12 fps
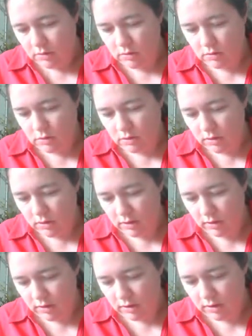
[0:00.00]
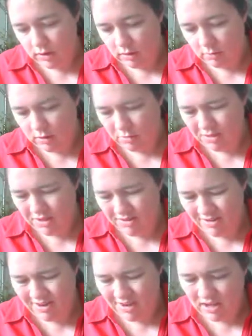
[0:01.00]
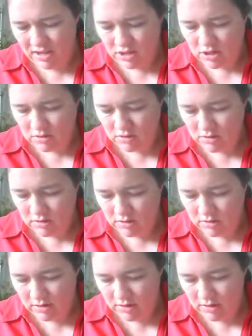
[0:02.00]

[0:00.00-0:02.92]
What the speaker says: Usually I can get them on without any issues.